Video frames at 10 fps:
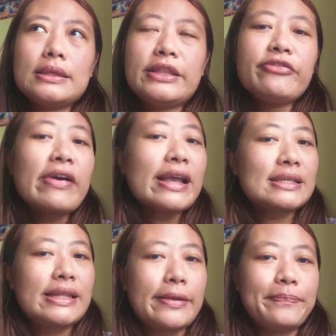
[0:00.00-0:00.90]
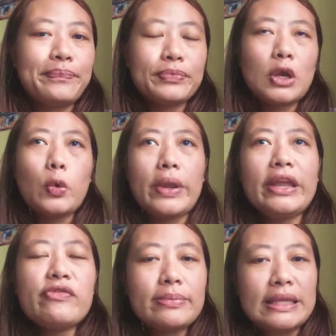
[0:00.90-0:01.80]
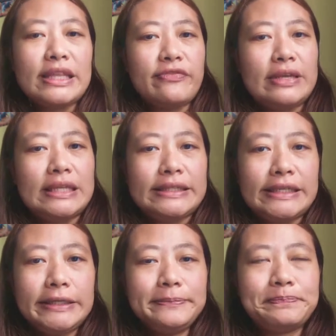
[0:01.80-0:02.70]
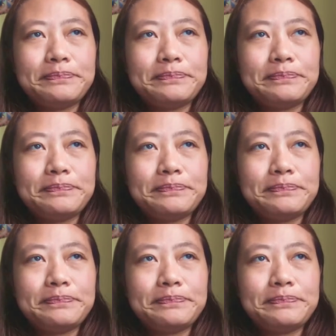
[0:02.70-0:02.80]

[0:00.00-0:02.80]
divides them away from the divinity